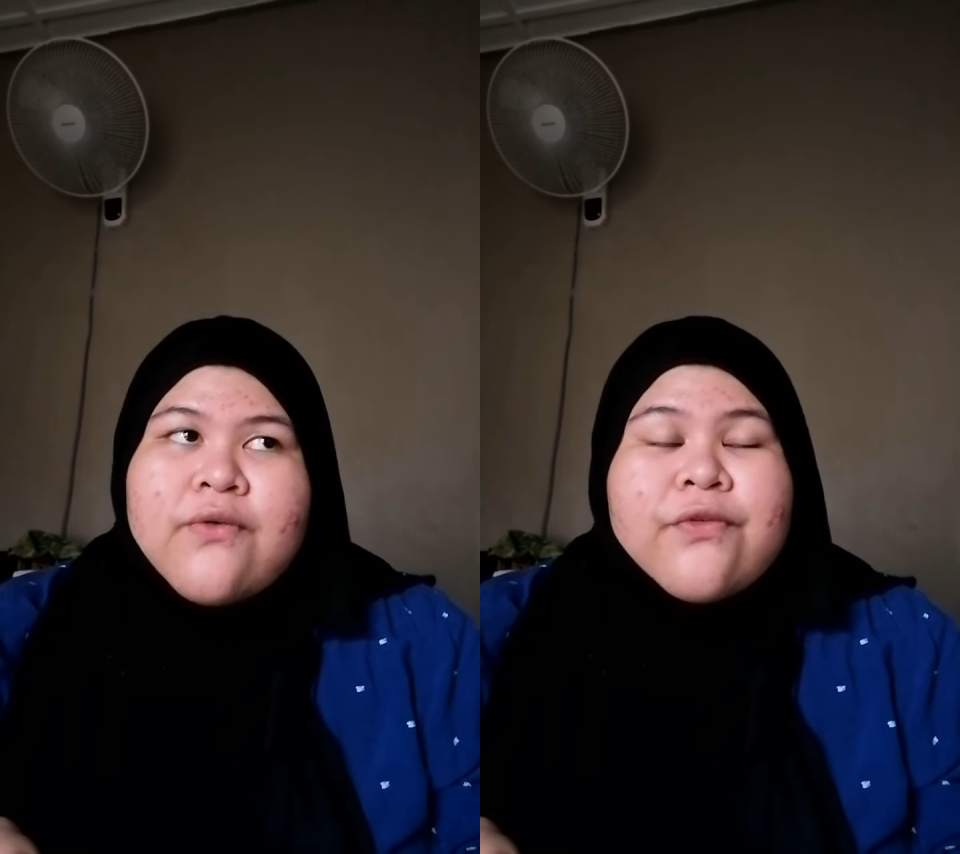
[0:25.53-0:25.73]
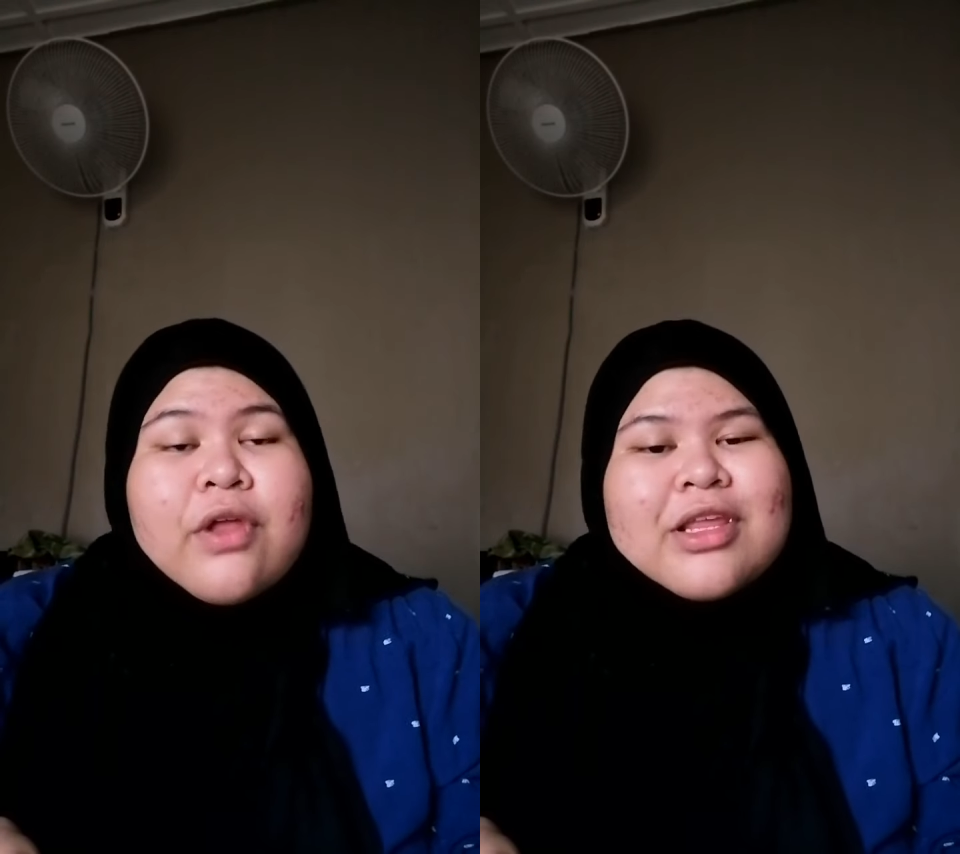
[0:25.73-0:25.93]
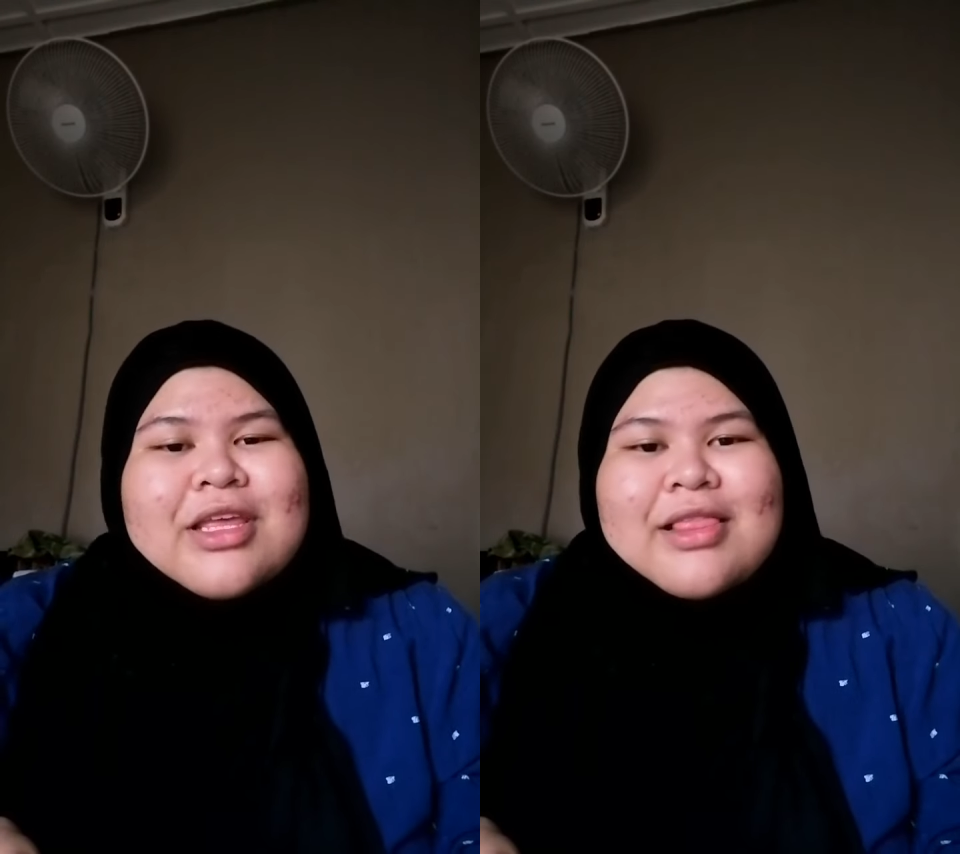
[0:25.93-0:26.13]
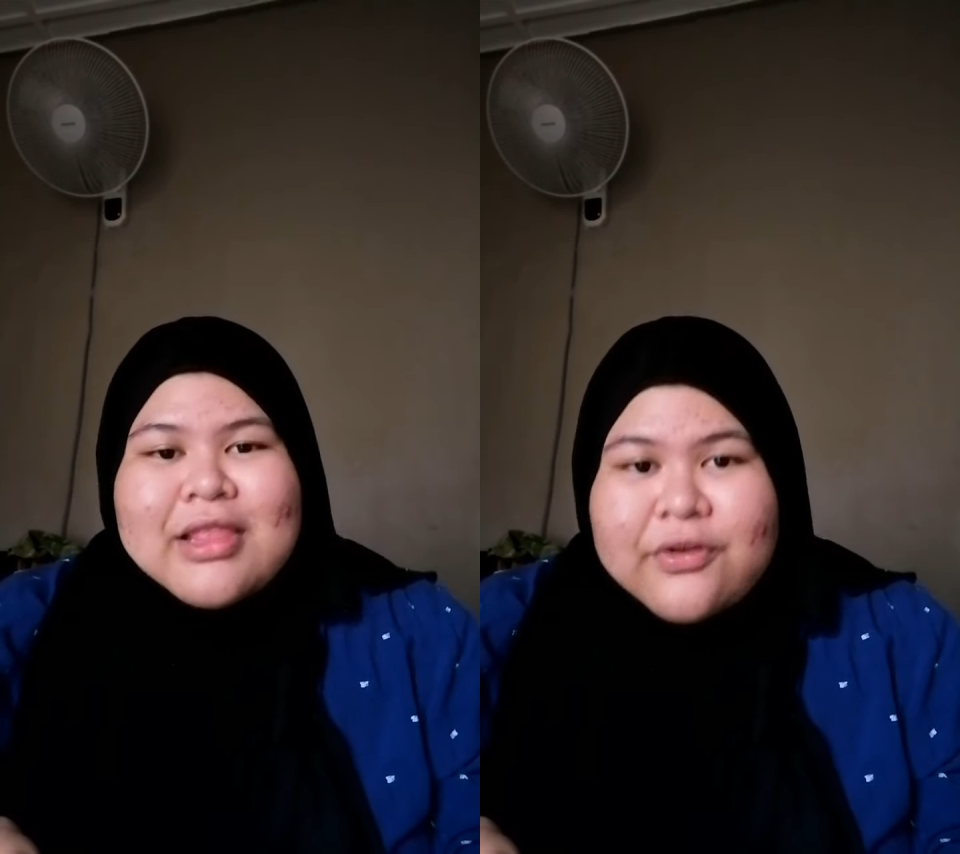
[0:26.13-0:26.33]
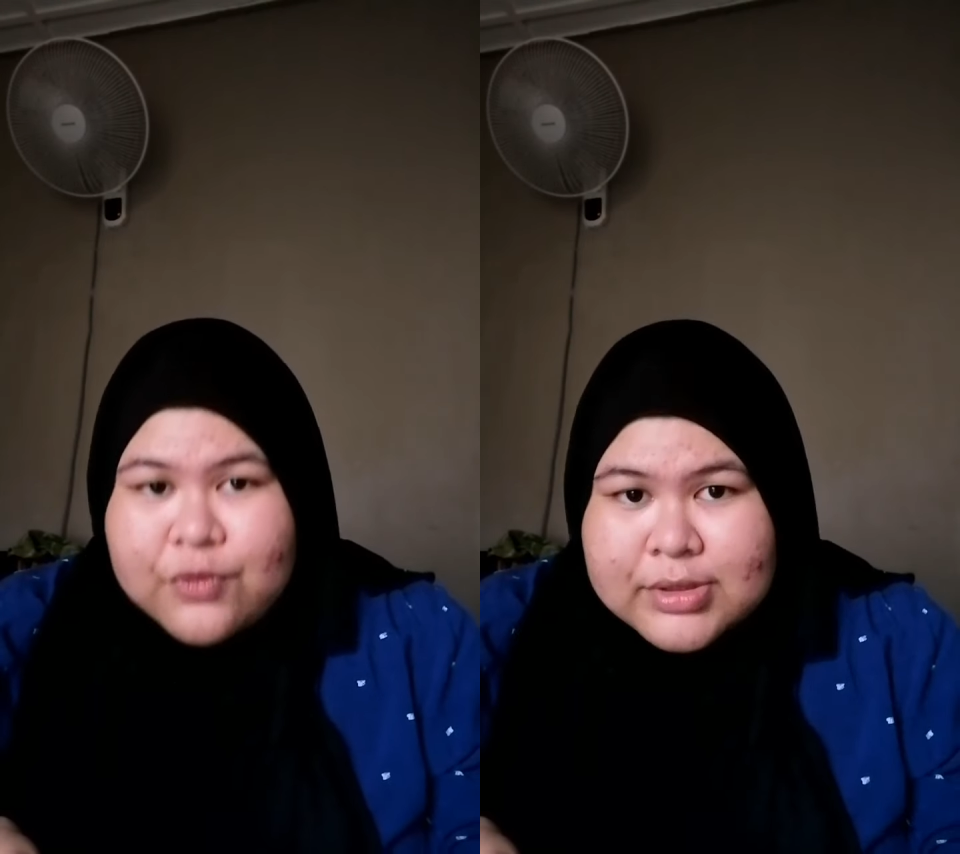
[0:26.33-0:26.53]
falls in
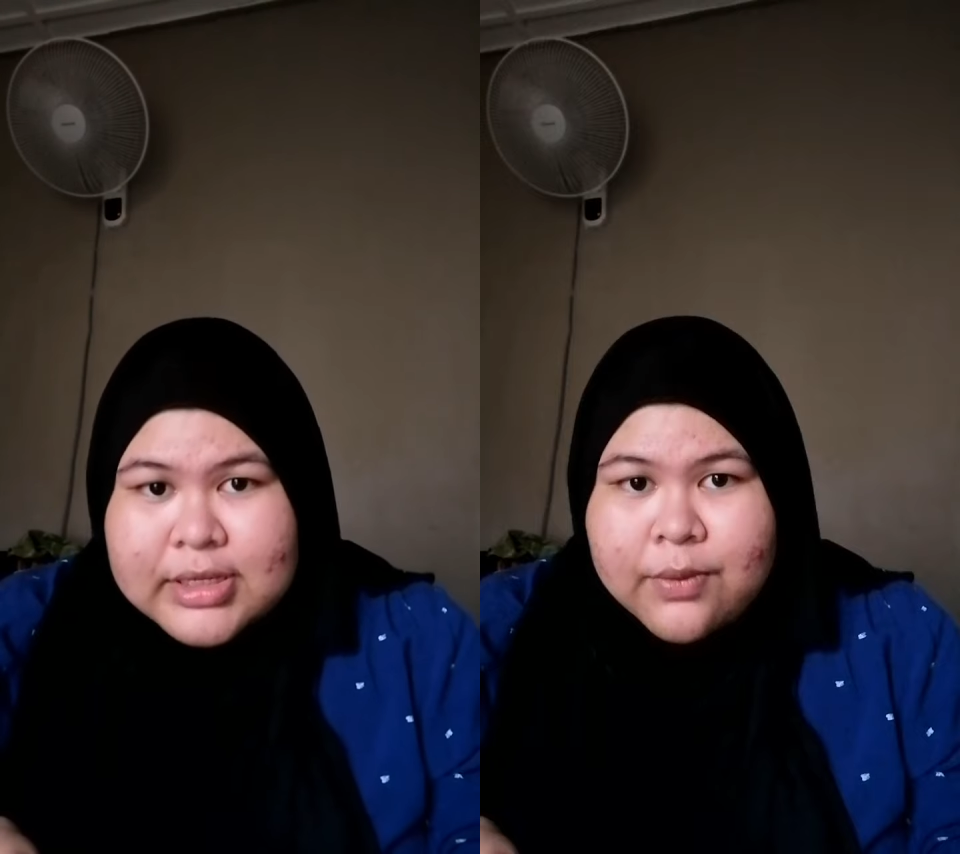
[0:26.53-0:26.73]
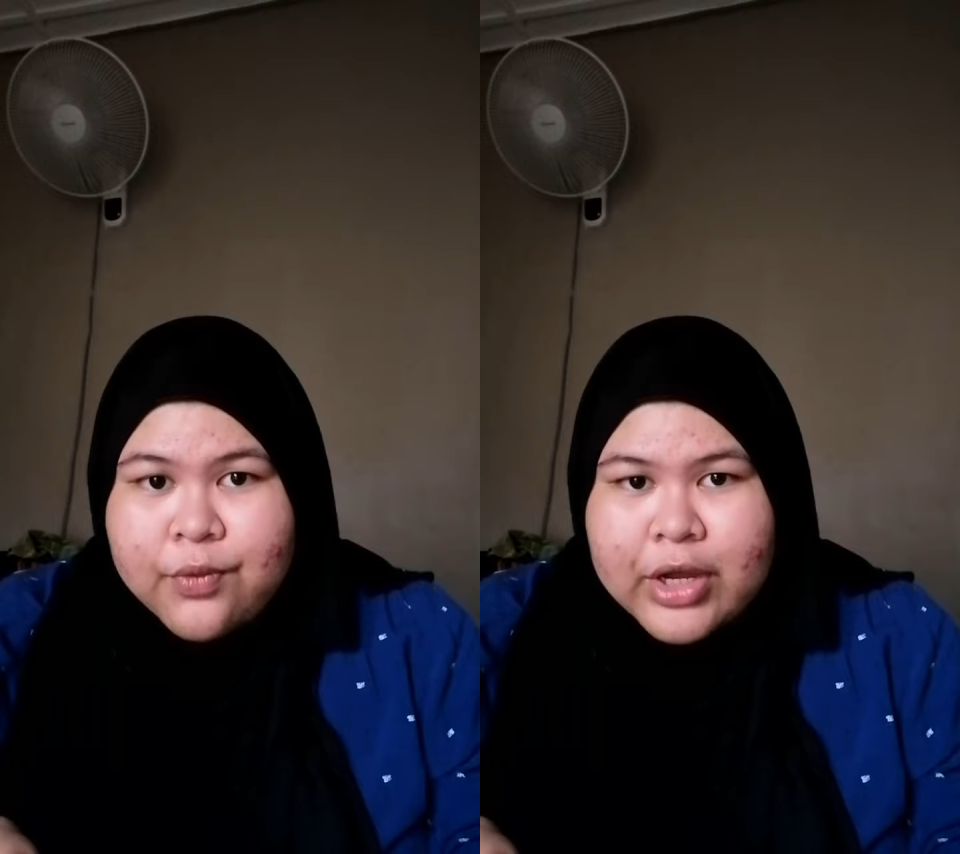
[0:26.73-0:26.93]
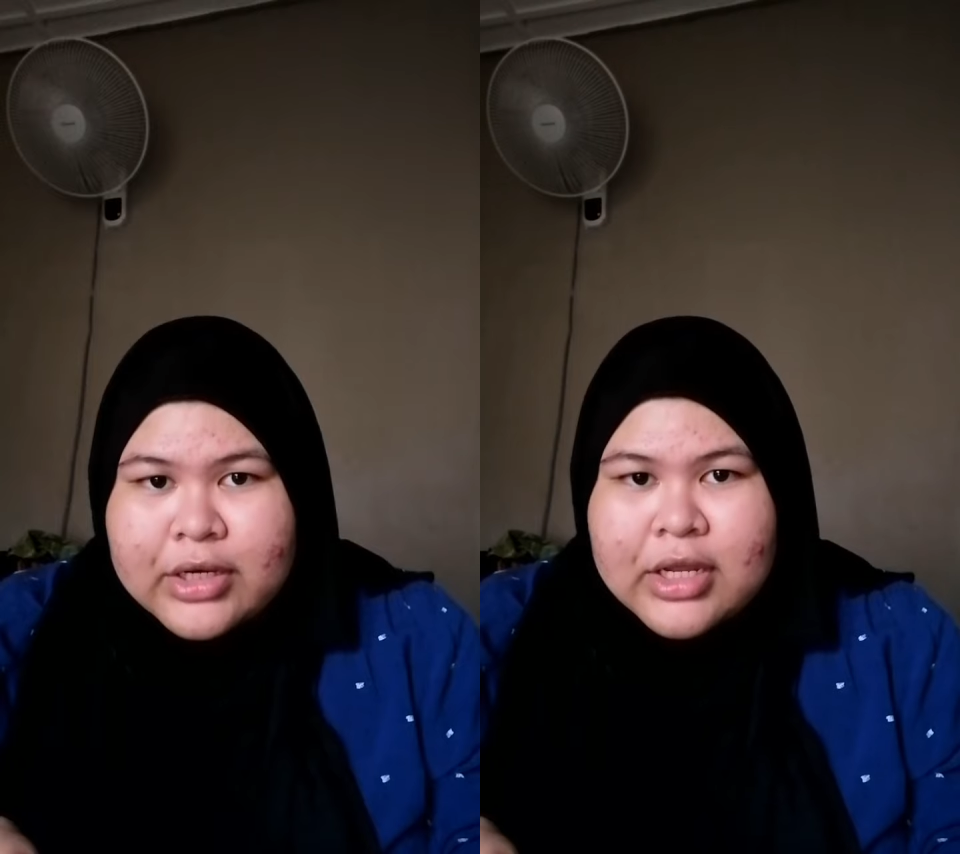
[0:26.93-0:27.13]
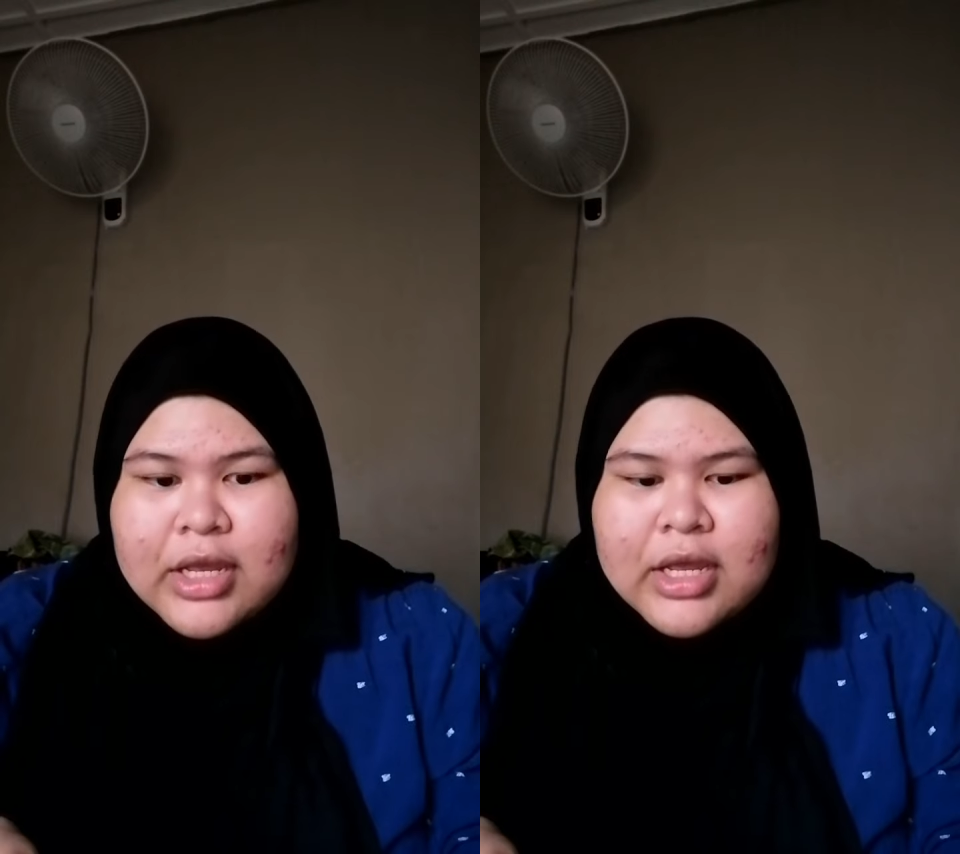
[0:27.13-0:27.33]
love with someone,